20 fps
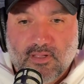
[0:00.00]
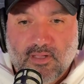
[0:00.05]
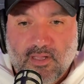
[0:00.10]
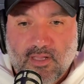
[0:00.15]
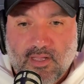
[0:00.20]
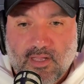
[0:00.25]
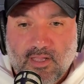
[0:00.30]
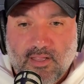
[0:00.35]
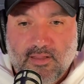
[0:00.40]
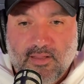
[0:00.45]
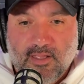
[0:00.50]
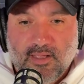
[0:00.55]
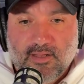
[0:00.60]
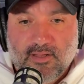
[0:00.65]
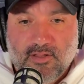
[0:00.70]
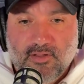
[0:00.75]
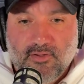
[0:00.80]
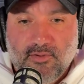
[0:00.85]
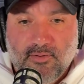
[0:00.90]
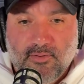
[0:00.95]
and then
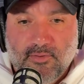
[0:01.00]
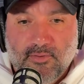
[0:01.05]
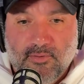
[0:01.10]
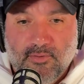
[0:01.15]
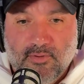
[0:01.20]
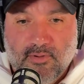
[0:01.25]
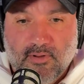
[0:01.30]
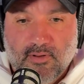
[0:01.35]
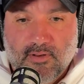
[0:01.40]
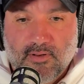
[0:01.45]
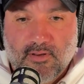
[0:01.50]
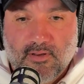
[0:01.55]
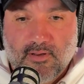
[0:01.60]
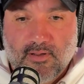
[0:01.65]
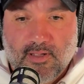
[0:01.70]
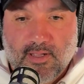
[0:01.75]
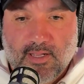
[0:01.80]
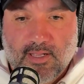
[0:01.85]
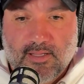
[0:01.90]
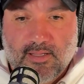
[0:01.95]

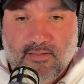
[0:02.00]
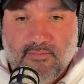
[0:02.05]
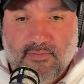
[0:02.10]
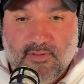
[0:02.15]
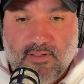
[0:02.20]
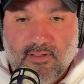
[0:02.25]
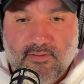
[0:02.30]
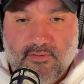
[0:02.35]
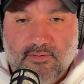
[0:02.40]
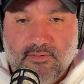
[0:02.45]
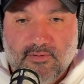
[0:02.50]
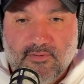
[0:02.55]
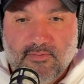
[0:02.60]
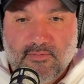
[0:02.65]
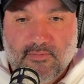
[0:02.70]
I got that video too.